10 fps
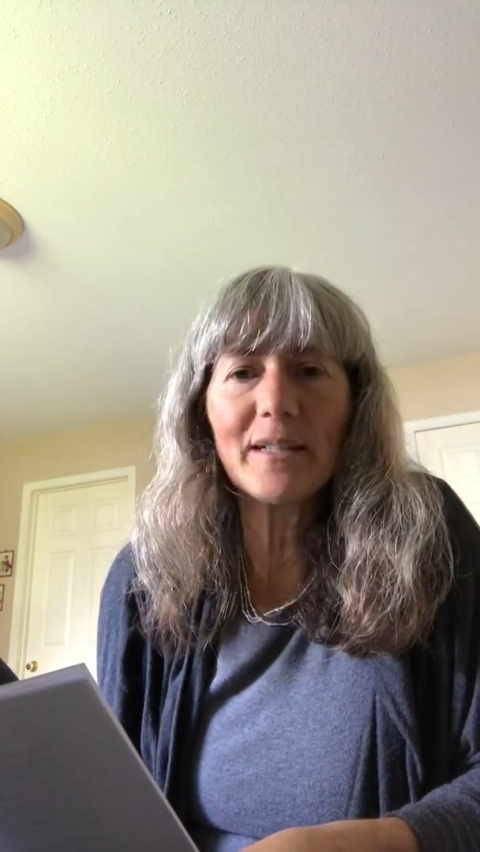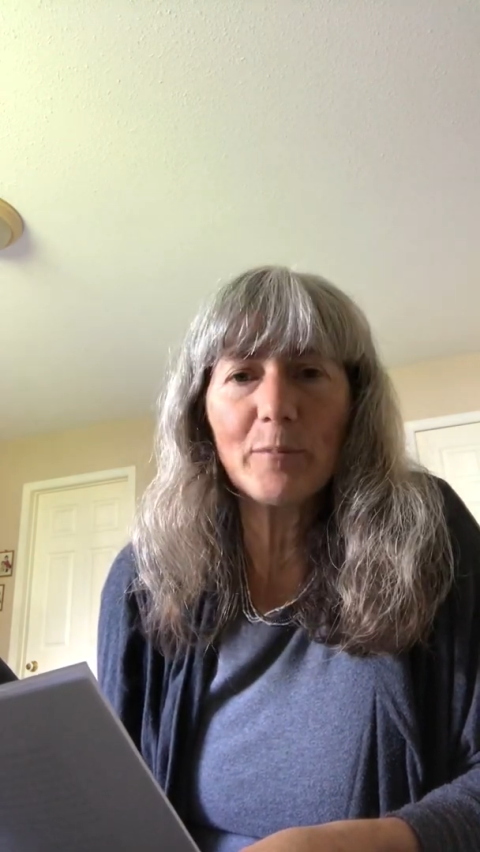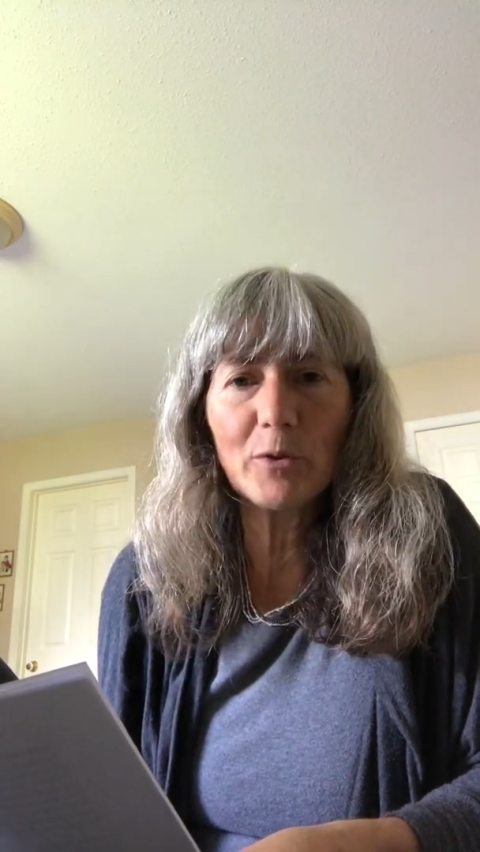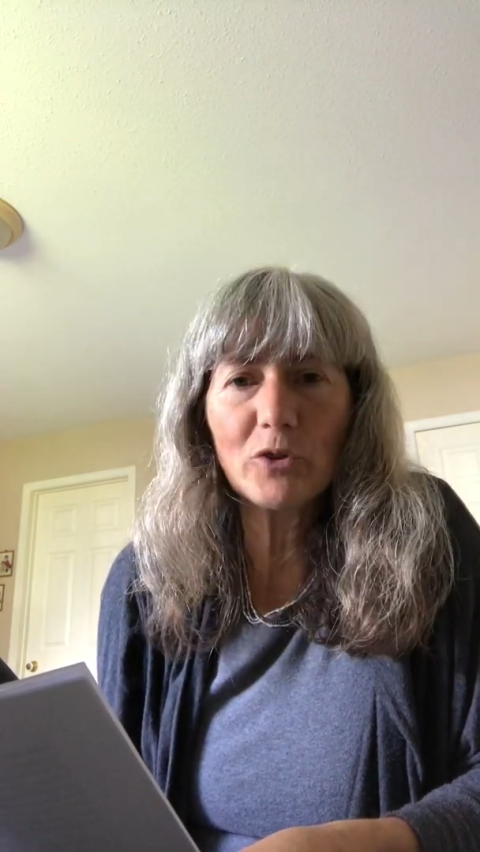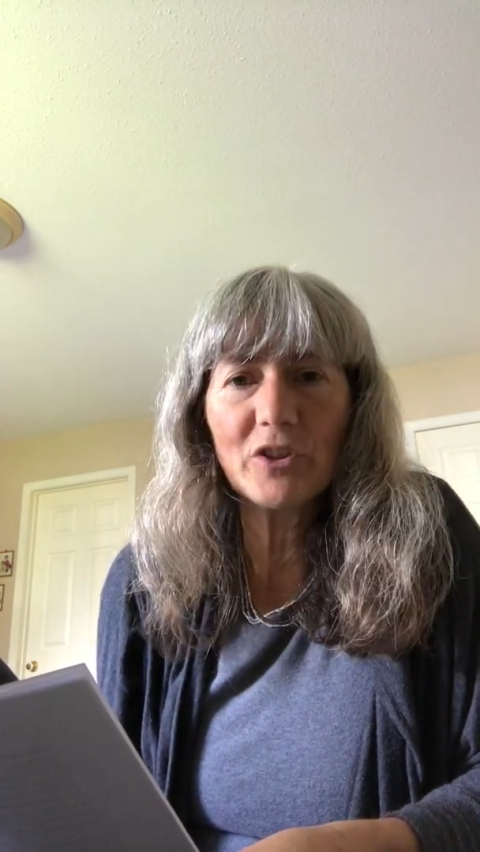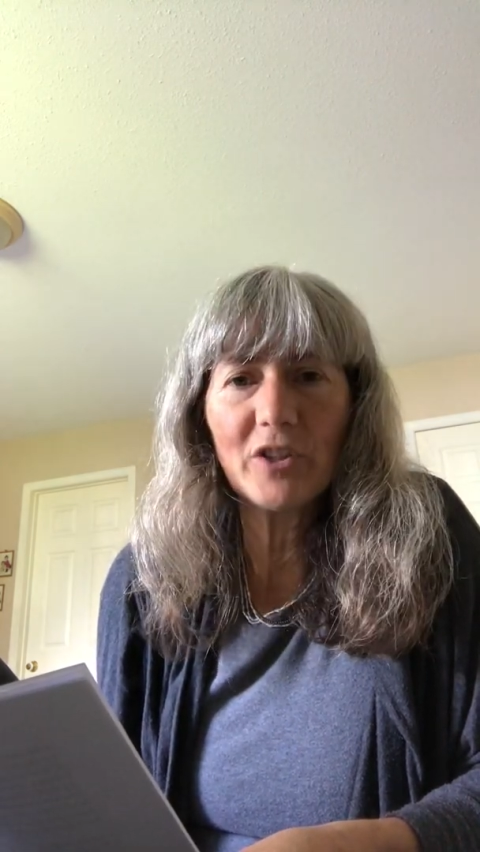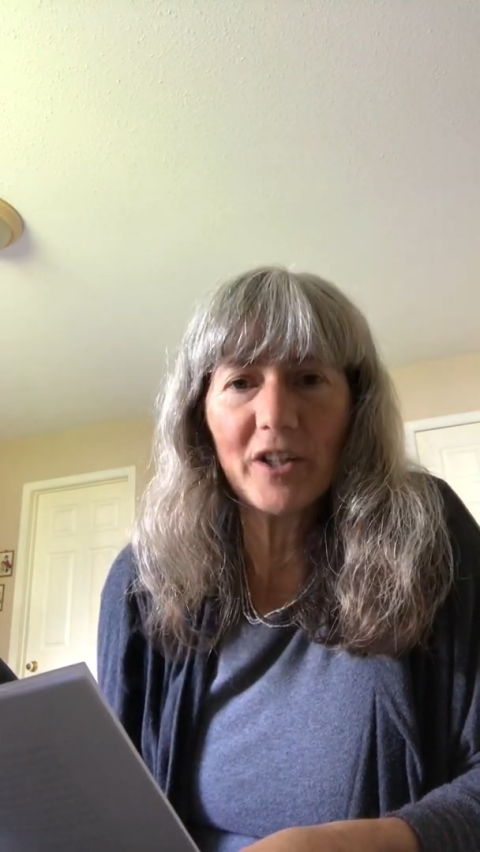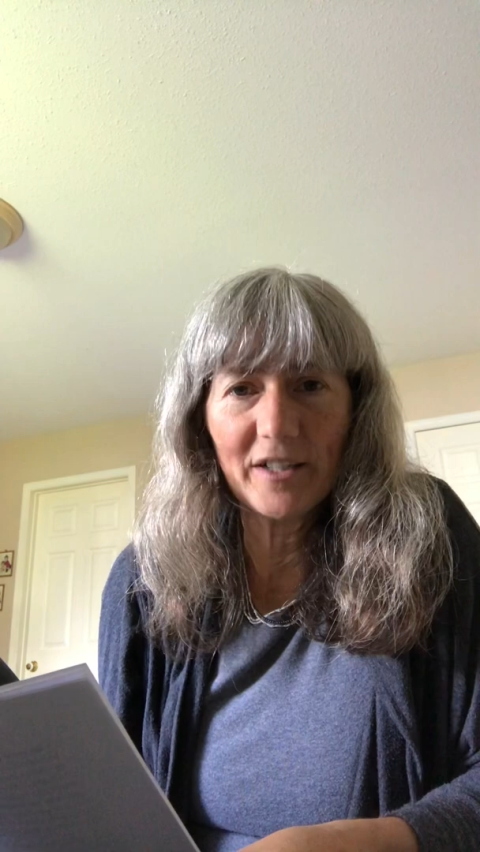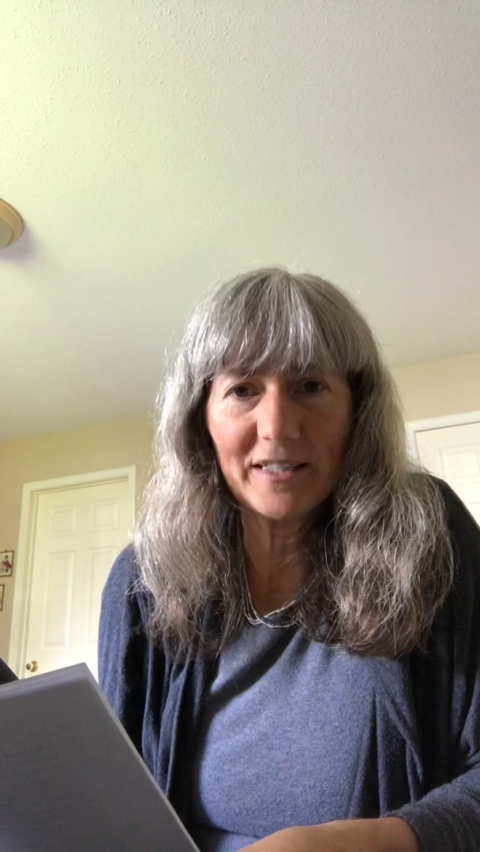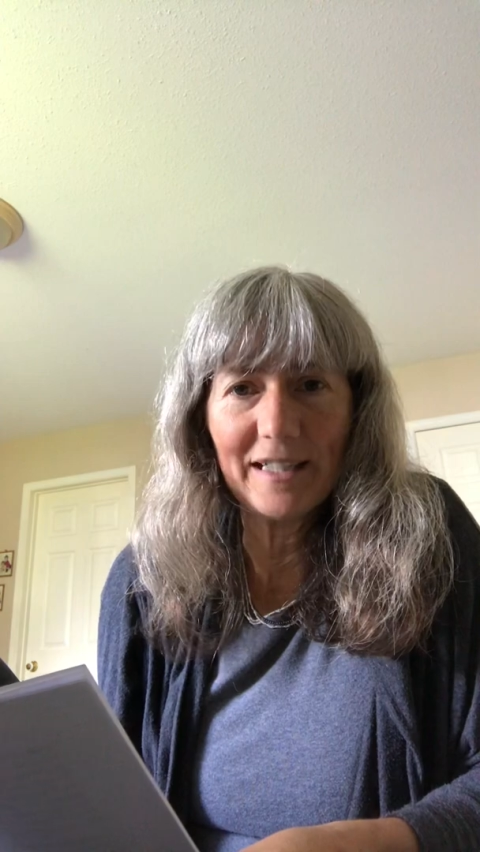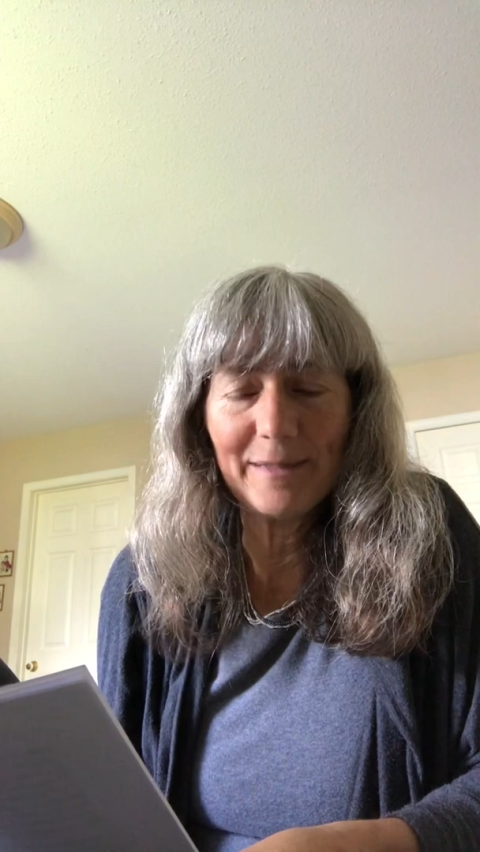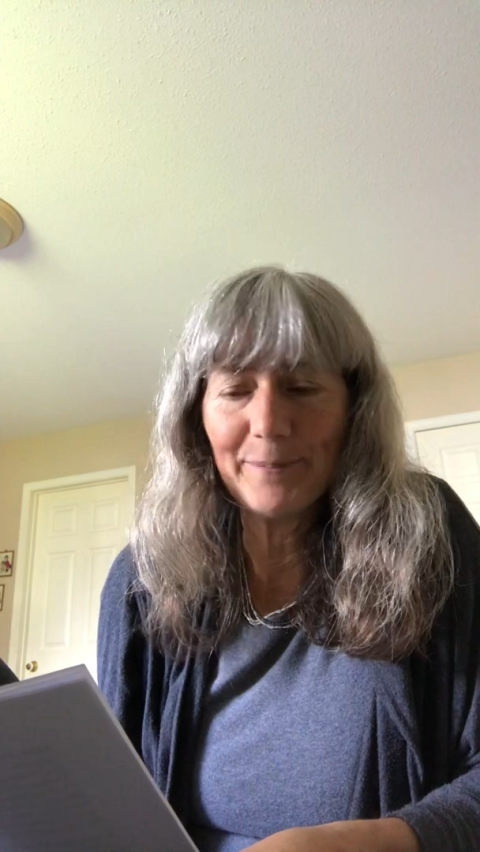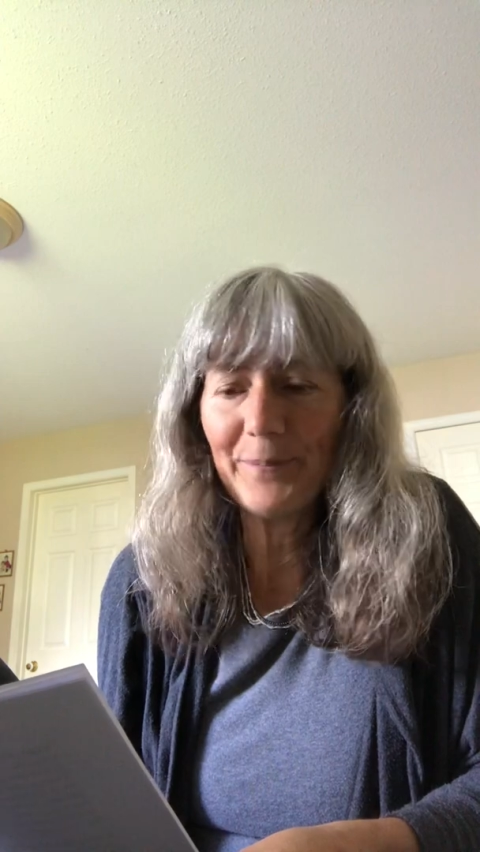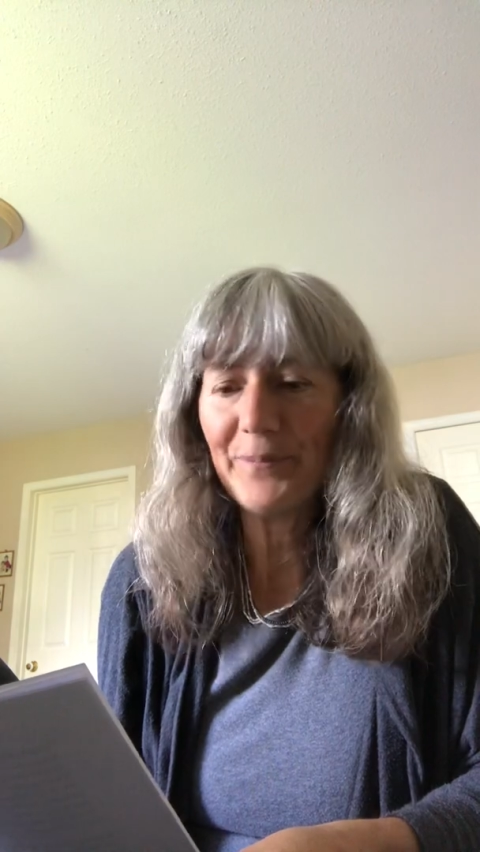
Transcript: emotional hardening.